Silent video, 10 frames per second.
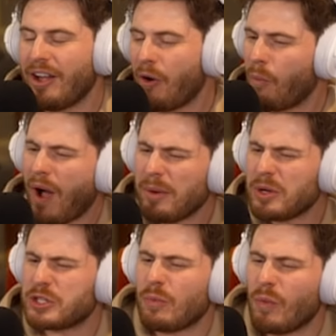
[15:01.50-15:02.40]
Why
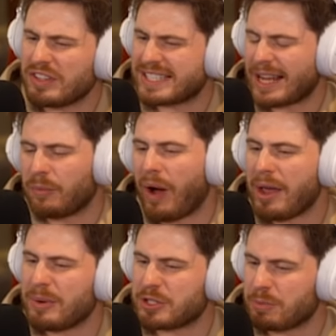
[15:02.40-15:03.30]
would you, one sec, why
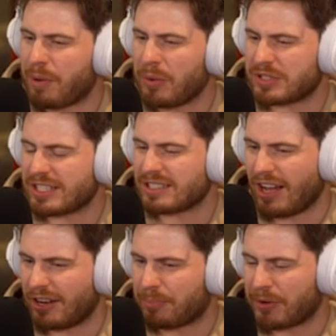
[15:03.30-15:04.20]
would you post this
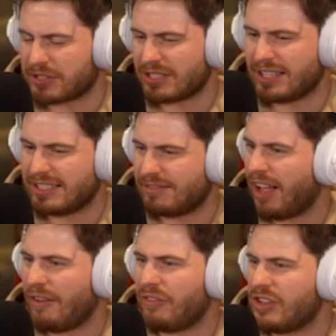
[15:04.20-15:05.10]
on a person that,
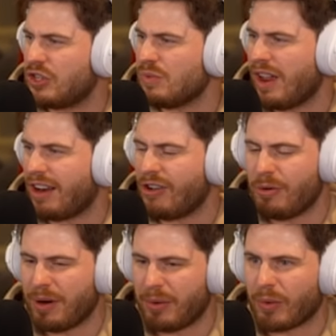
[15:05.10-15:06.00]
do you not know
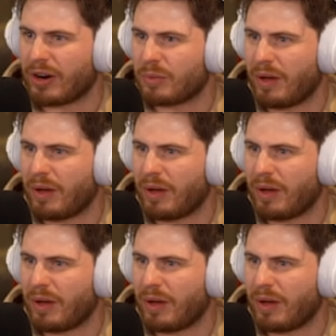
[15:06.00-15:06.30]
my work?